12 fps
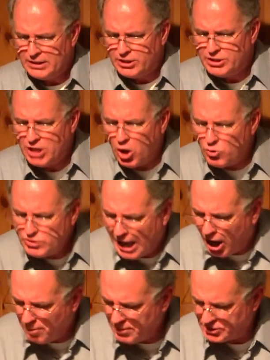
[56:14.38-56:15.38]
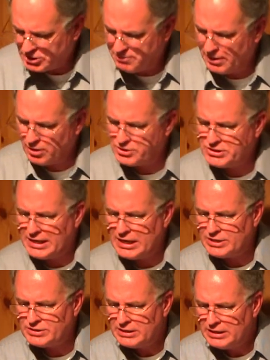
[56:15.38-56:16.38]
No doubt, Mr. Miller
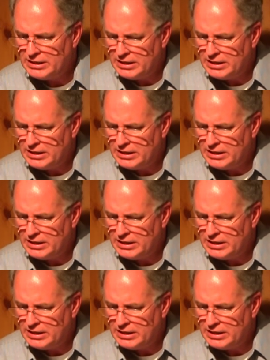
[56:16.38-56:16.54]
says,